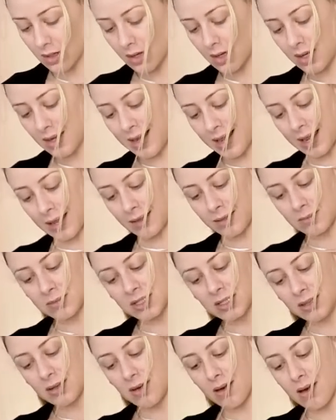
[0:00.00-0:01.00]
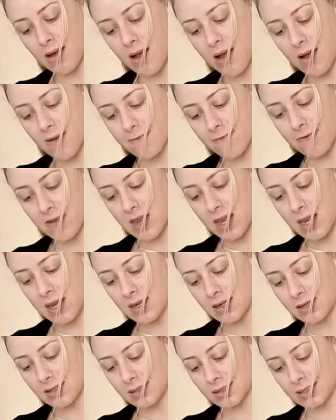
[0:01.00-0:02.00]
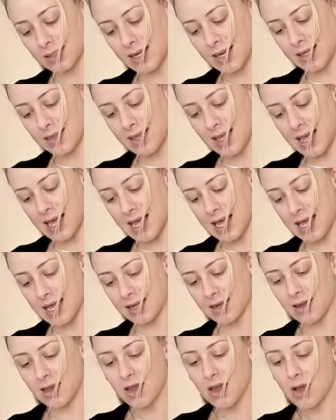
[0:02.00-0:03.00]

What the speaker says: and add them to your coffee, just like that,